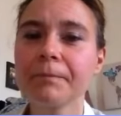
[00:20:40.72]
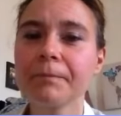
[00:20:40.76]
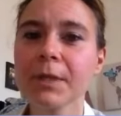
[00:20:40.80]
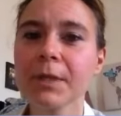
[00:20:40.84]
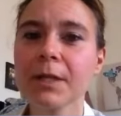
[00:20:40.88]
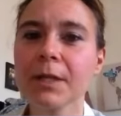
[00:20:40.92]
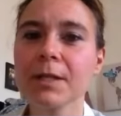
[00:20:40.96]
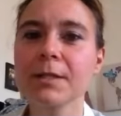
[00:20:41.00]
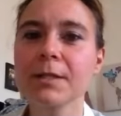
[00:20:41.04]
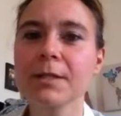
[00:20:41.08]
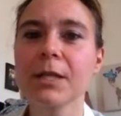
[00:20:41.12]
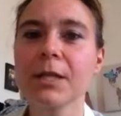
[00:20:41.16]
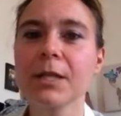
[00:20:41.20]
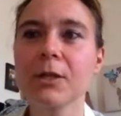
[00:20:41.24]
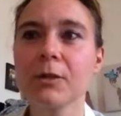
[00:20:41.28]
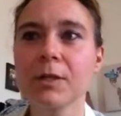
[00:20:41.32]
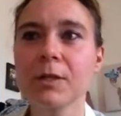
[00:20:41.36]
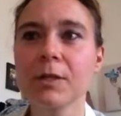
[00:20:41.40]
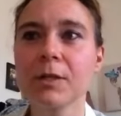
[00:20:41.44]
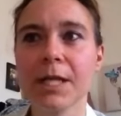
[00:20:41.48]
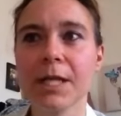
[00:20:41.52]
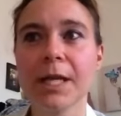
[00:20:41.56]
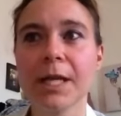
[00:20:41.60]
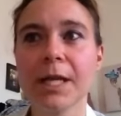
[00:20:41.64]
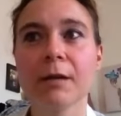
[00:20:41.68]
A single
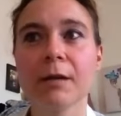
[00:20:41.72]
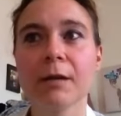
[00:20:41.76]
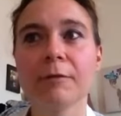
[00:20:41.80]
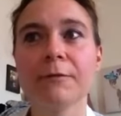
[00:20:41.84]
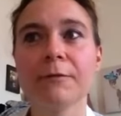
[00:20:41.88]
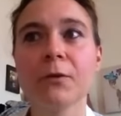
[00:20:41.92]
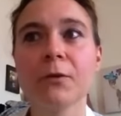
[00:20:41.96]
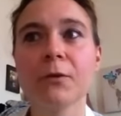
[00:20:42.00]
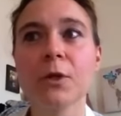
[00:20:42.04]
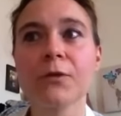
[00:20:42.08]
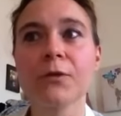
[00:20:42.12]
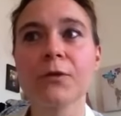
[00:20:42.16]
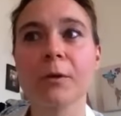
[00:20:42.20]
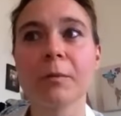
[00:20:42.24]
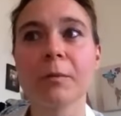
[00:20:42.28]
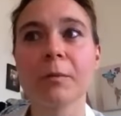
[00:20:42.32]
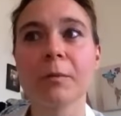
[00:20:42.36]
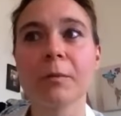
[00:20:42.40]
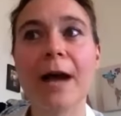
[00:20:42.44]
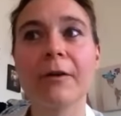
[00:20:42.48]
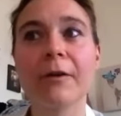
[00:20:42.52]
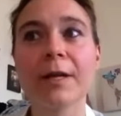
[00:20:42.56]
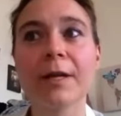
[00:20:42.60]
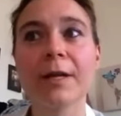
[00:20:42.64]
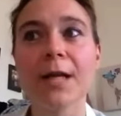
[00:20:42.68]
tear falls from
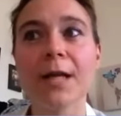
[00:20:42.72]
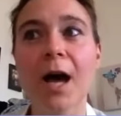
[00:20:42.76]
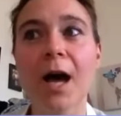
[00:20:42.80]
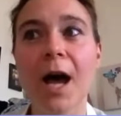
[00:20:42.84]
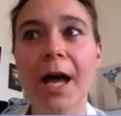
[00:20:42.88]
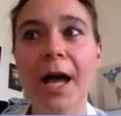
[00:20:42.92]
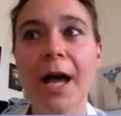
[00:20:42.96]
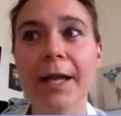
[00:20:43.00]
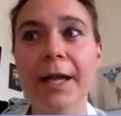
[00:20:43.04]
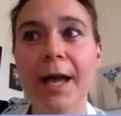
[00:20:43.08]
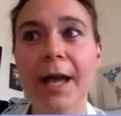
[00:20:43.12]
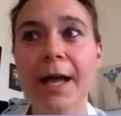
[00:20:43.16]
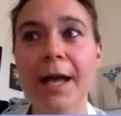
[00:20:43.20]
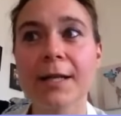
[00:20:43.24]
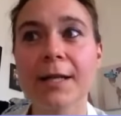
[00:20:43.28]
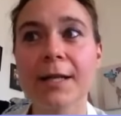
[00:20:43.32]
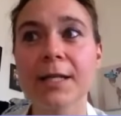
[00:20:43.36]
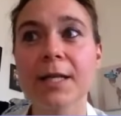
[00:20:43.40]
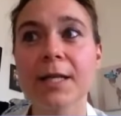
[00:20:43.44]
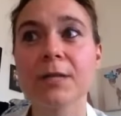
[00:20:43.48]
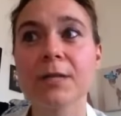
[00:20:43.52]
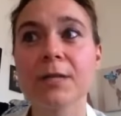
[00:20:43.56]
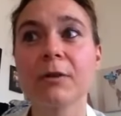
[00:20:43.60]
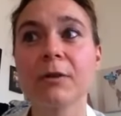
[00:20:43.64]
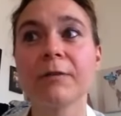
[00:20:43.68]
Garrett's eye and
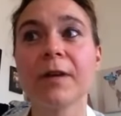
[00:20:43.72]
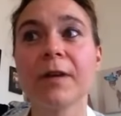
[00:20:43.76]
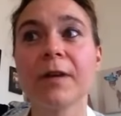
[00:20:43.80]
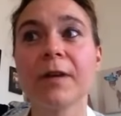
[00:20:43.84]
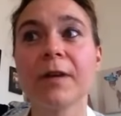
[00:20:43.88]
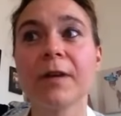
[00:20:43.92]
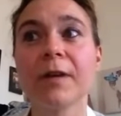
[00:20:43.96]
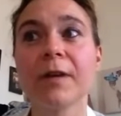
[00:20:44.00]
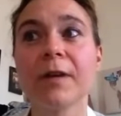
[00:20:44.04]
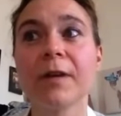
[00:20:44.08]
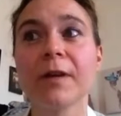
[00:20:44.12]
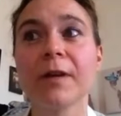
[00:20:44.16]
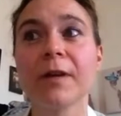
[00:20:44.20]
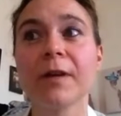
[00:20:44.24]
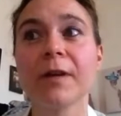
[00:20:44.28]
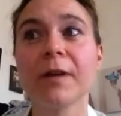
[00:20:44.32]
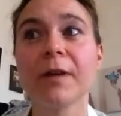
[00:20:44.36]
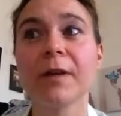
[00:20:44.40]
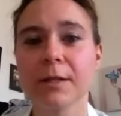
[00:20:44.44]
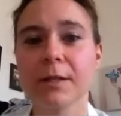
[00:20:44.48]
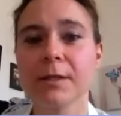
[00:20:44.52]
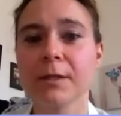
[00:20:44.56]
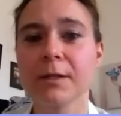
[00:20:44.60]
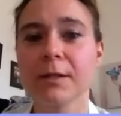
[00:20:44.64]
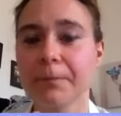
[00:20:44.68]
Israfel catches
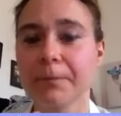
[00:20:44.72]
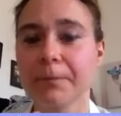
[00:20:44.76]
it.